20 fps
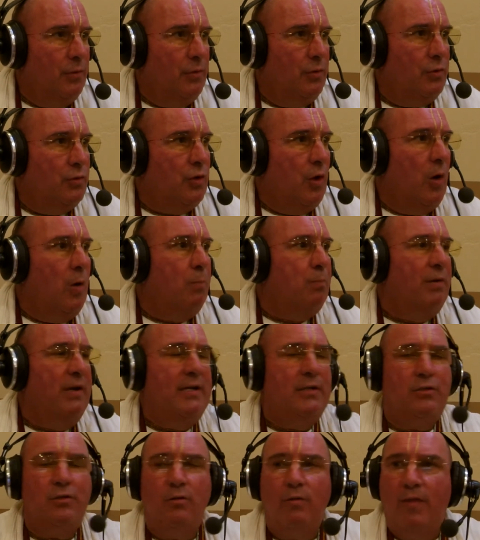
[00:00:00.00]
So
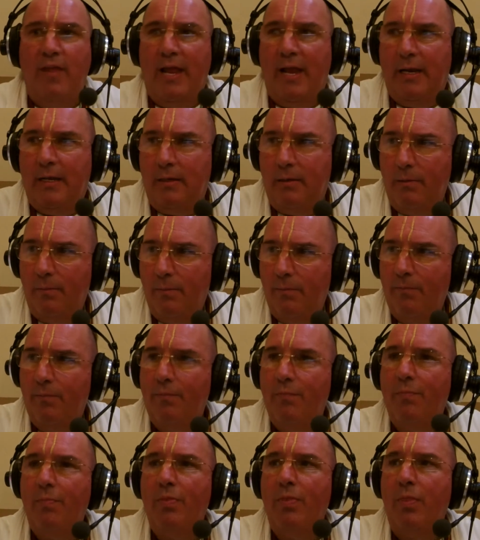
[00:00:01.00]
Prithu then
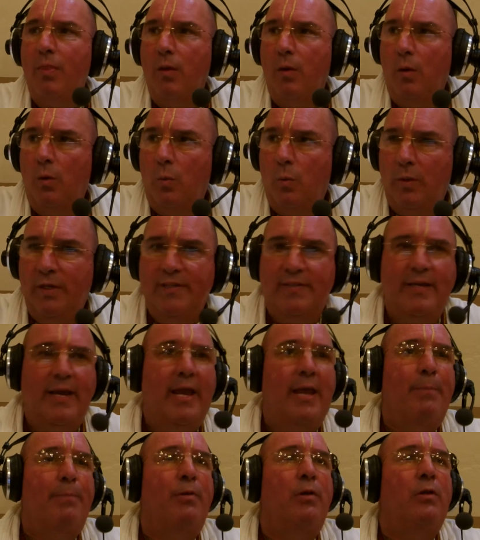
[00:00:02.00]
was
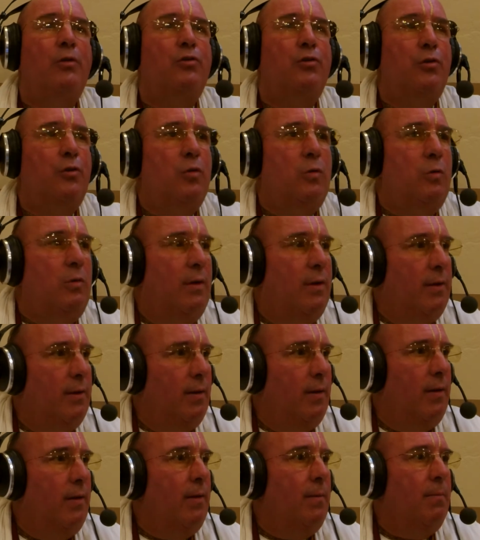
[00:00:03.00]
able to
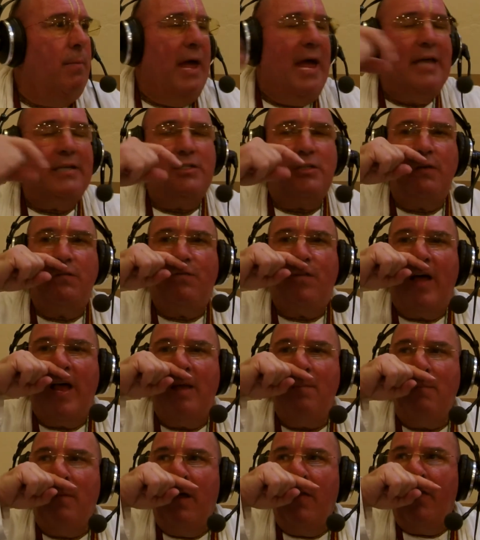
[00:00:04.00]
pacify
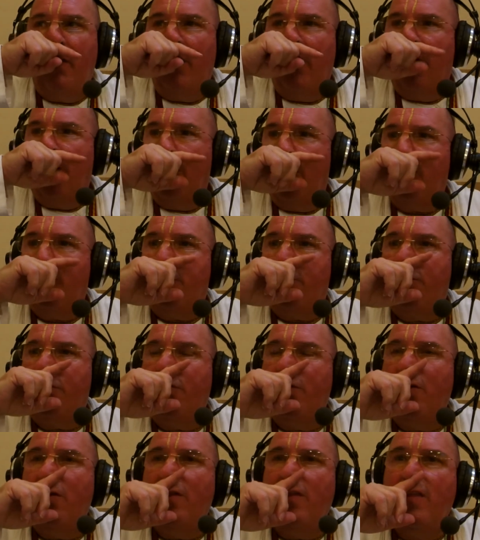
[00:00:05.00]
Mother Earth,
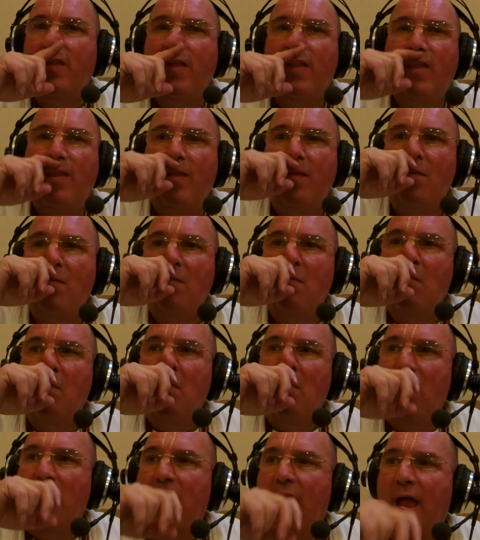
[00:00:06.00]

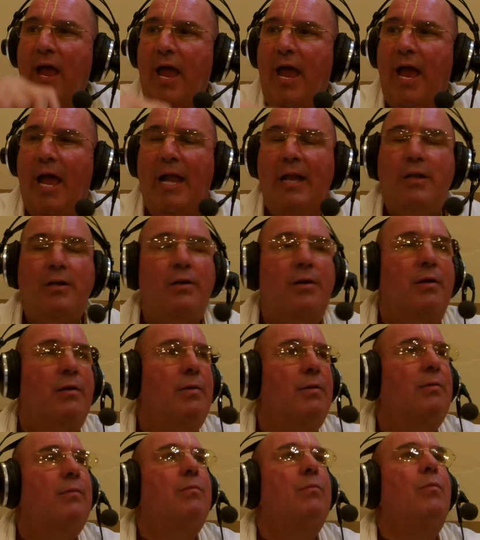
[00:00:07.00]
and
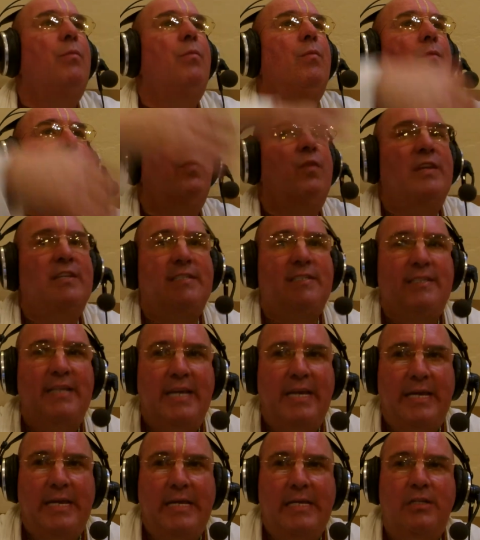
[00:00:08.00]
the
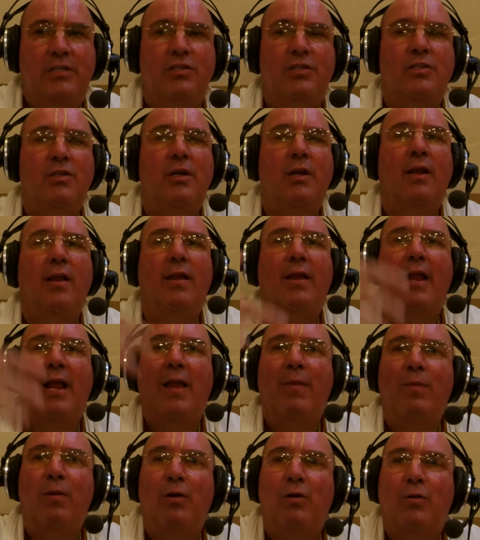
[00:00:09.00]
seeds
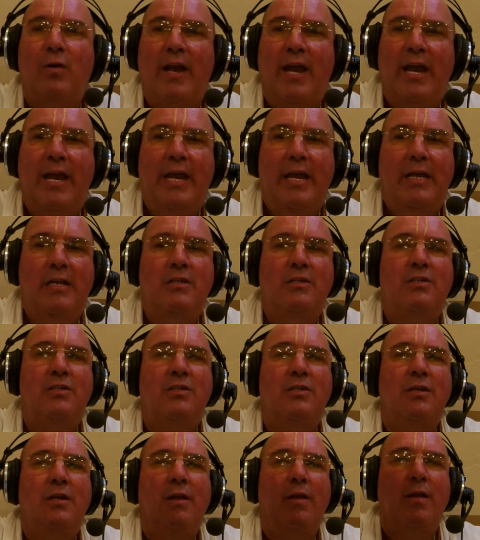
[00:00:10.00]
and the grains
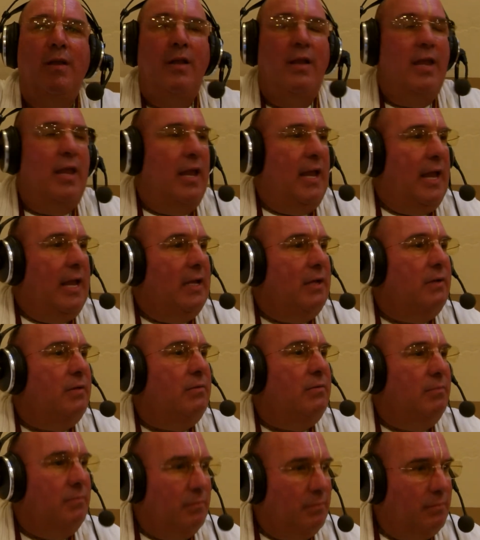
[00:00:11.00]

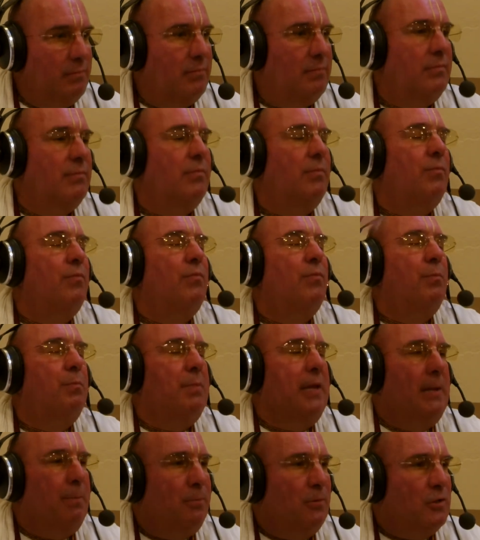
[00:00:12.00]
and
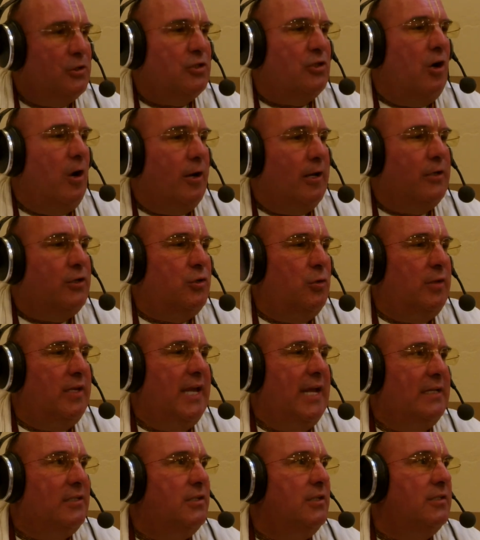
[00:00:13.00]
people started to
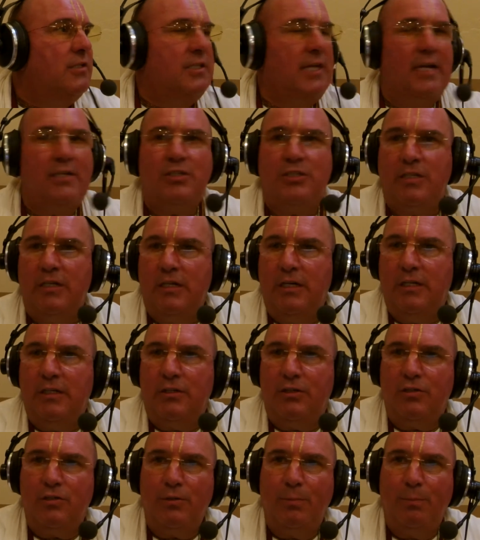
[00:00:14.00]
get
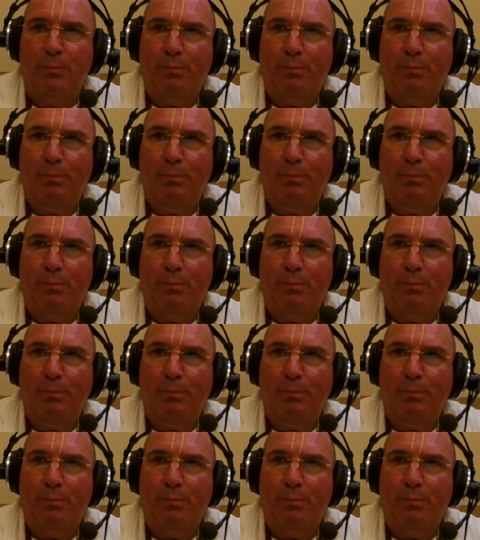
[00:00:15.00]
sustenance.